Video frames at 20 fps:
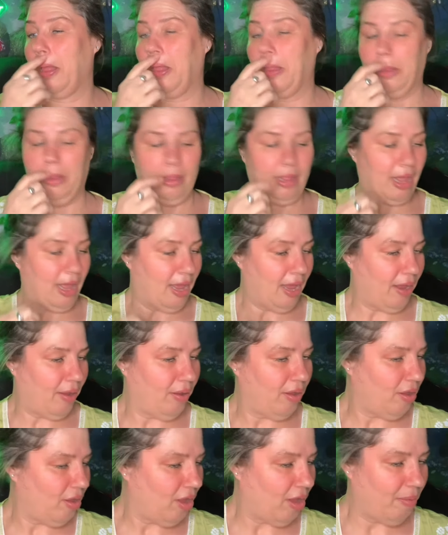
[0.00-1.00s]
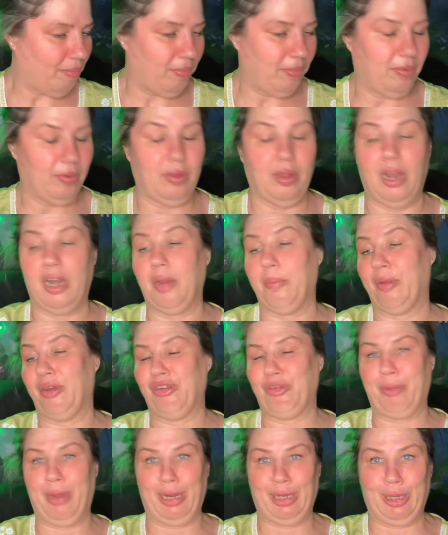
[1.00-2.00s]
that oh, I need my
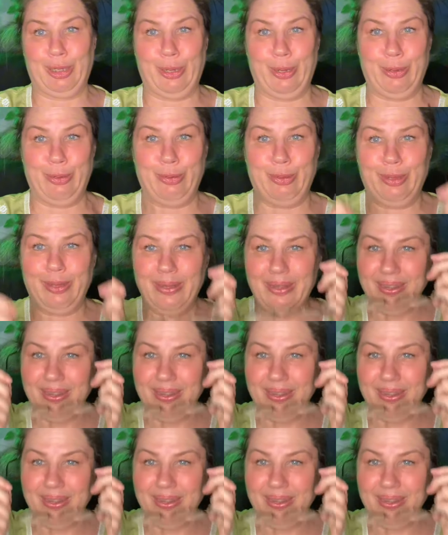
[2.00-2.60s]
spectacles.